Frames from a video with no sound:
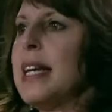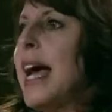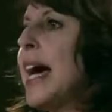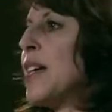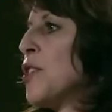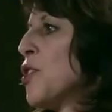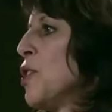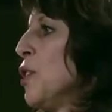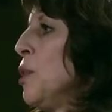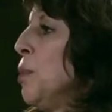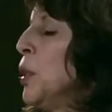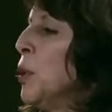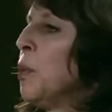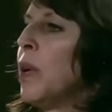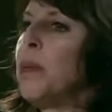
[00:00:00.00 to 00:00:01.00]
National
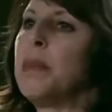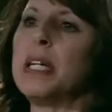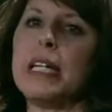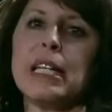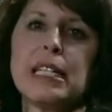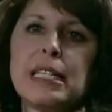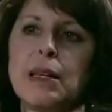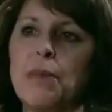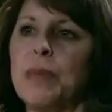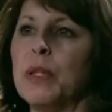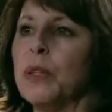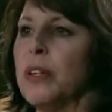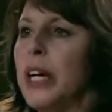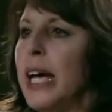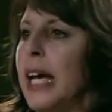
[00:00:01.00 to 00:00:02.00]
Blue Ribbon
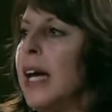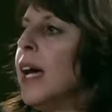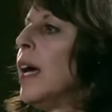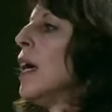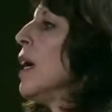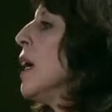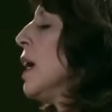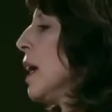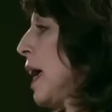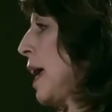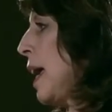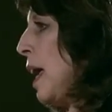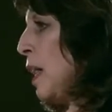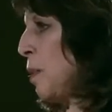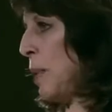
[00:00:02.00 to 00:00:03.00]
exemplary
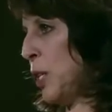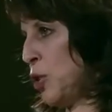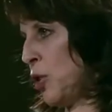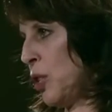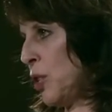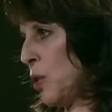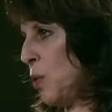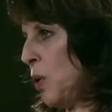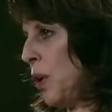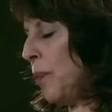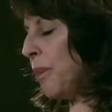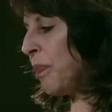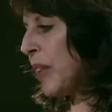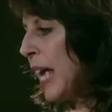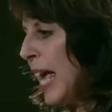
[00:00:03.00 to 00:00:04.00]
elementary
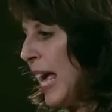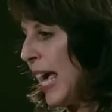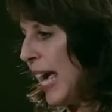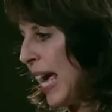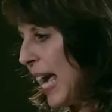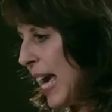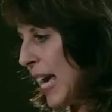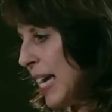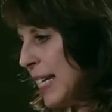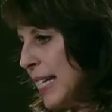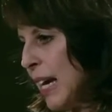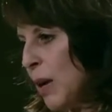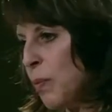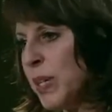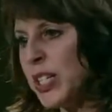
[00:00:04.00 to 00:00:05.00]
school.
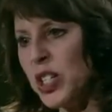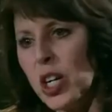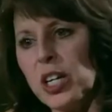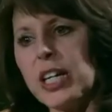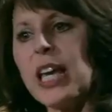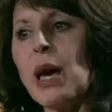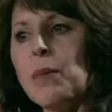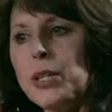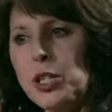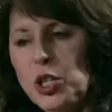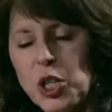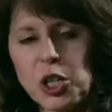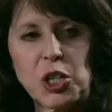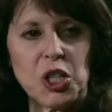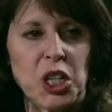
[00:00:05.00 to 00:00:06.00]
And we started coming
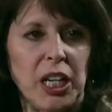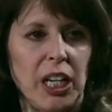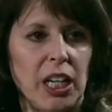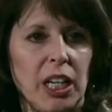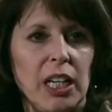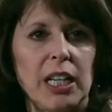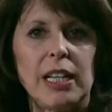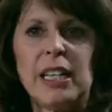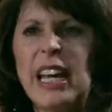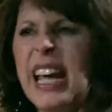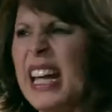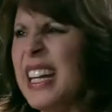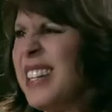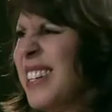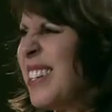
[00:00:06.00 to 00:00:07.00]
to church here
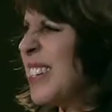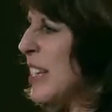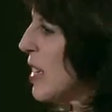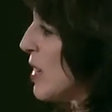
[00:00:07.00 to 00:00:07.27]
and